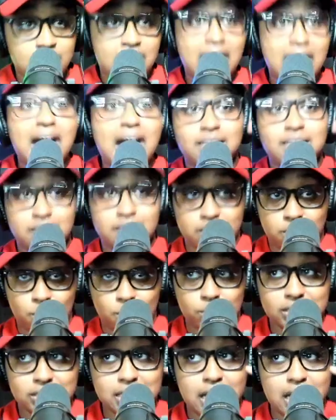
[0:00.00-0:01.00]
I need to know
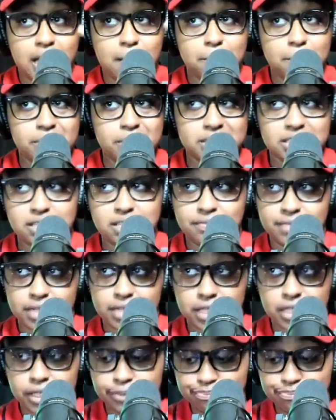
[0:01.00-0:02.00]
what time
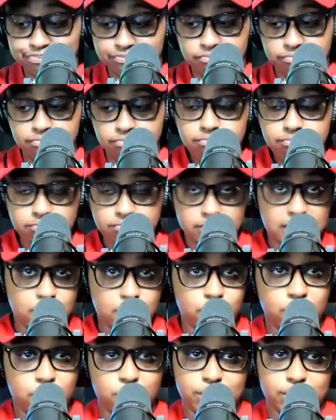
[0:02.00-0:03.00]
specifically
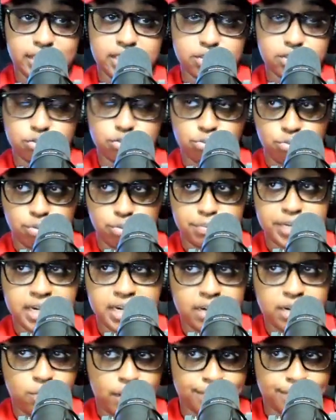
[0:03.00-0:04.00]
and we're gonna get into it. But
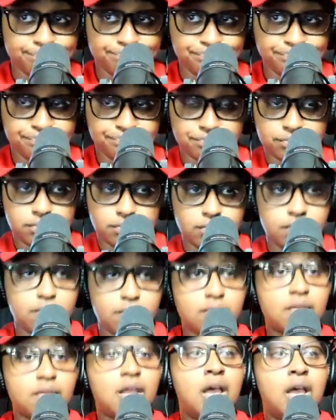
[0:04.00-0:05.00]
anyway,
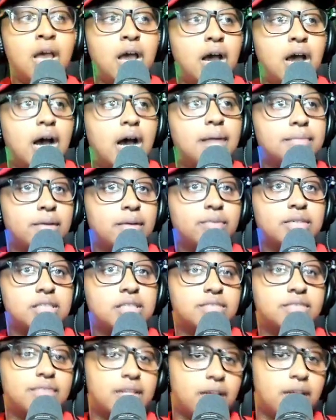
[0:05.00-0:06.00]
I'm done with
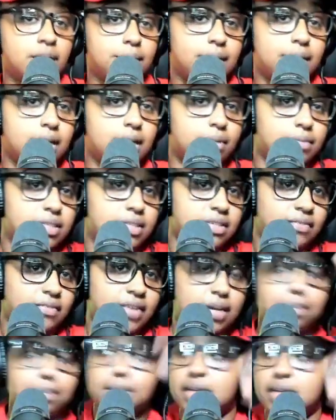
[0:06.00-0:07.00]
this video, man. Let me see if
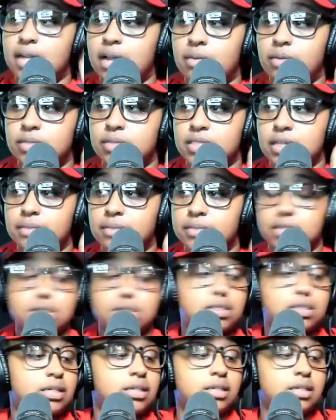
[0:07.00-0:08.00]
I can put it out. What time is
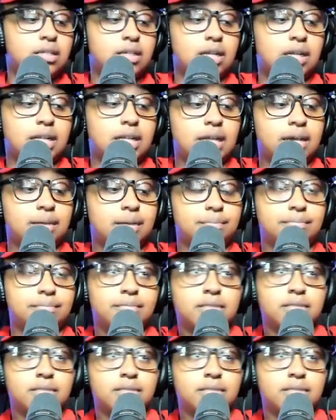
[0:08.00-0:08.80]
it? 10, 11.